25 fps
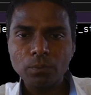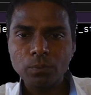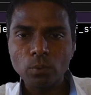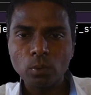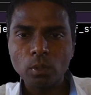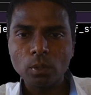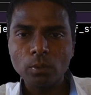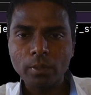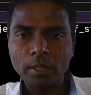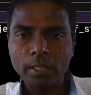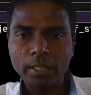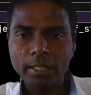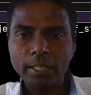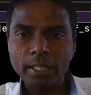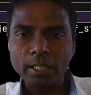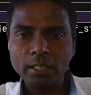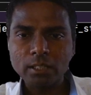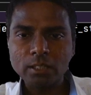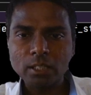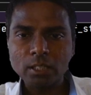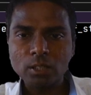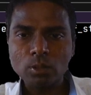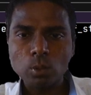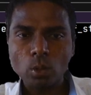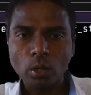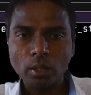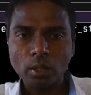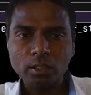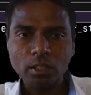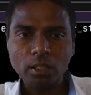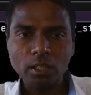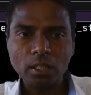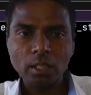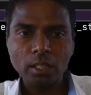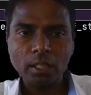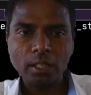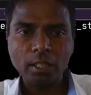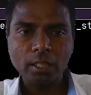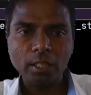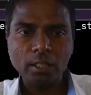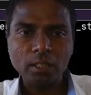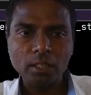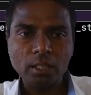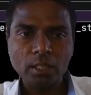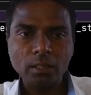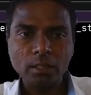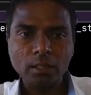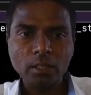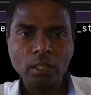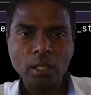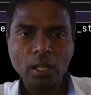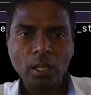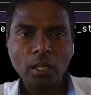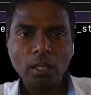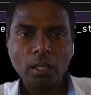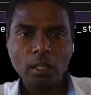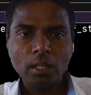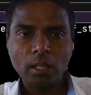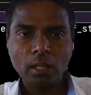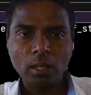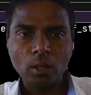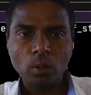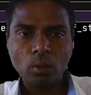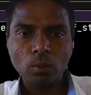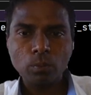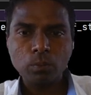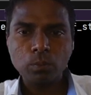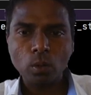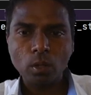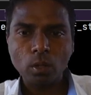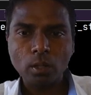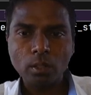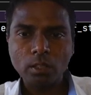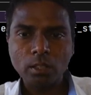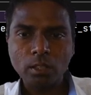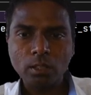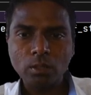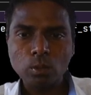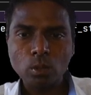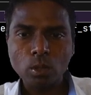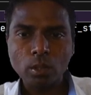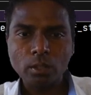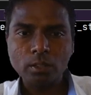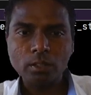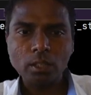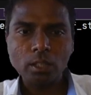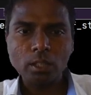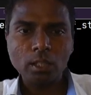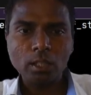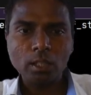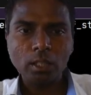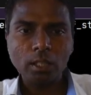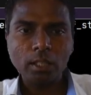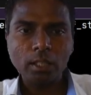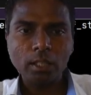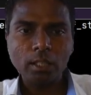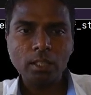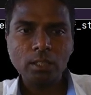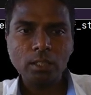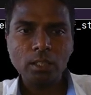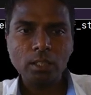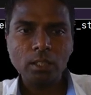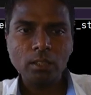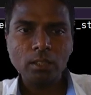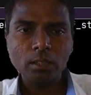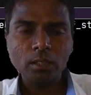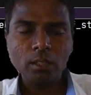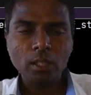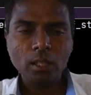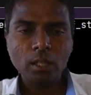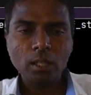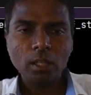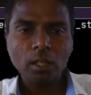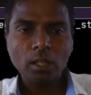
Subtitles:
we will test this logical condition, now for this logical condition,